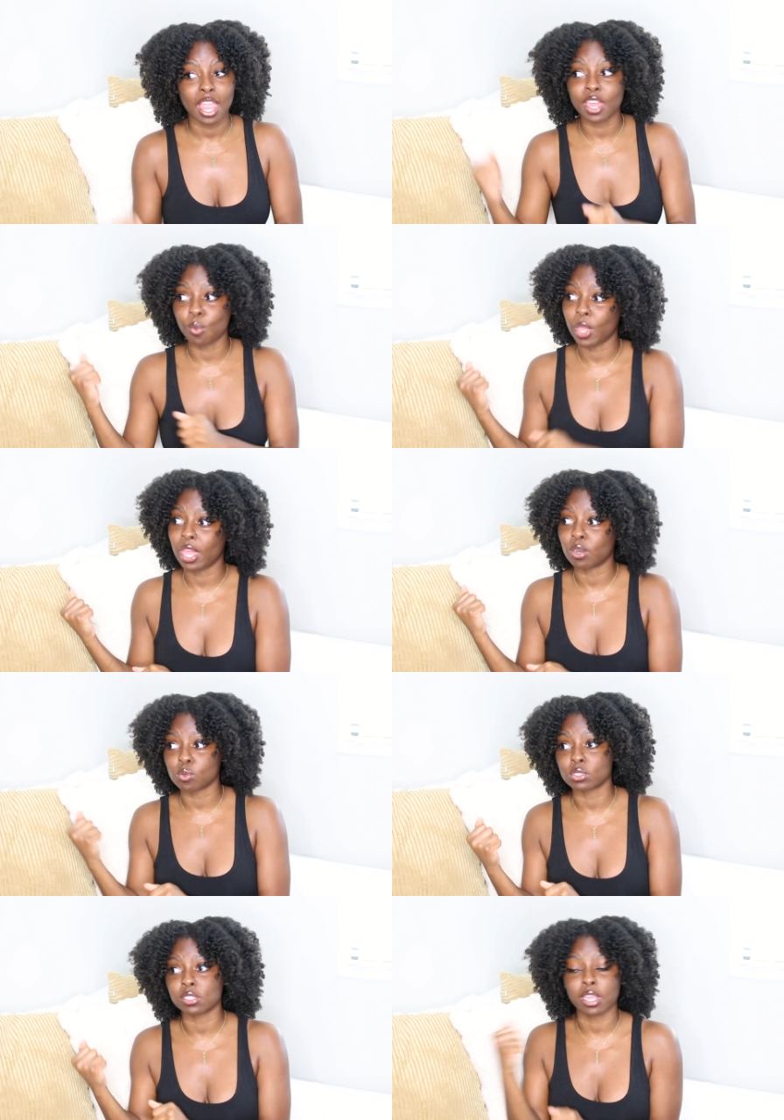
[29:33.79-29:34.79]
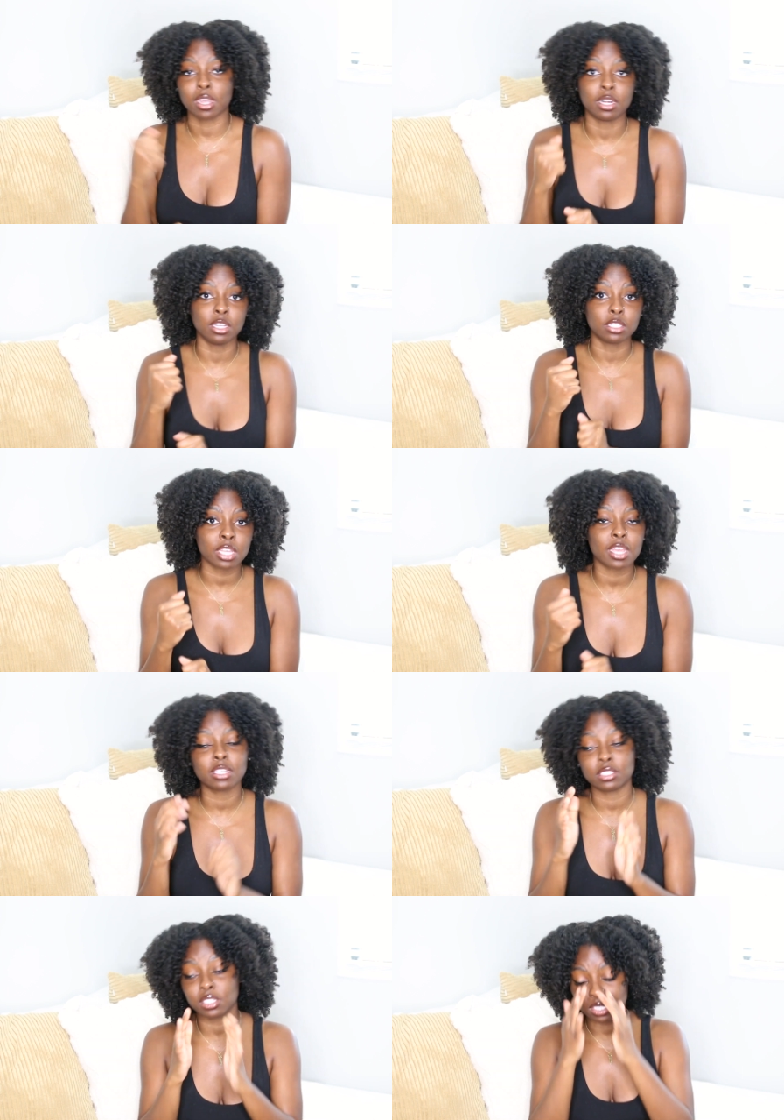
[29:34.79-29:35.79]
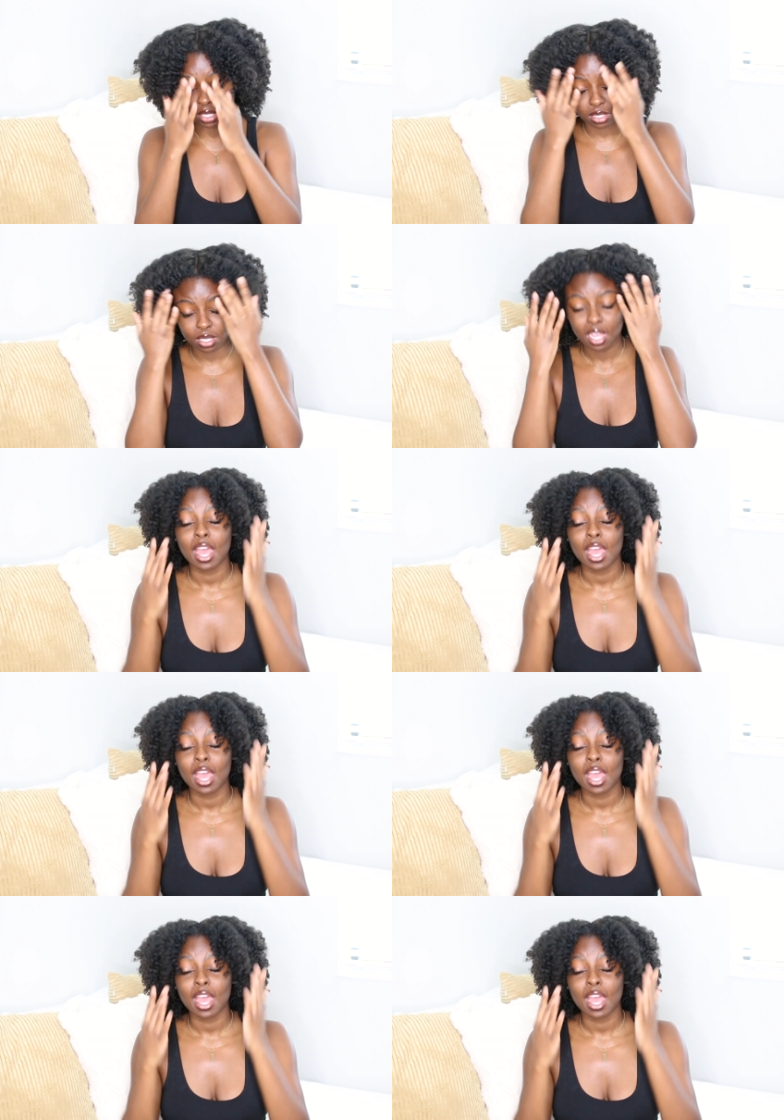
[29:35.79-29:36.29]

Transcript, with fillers: And a man who was like, I need to, it's just,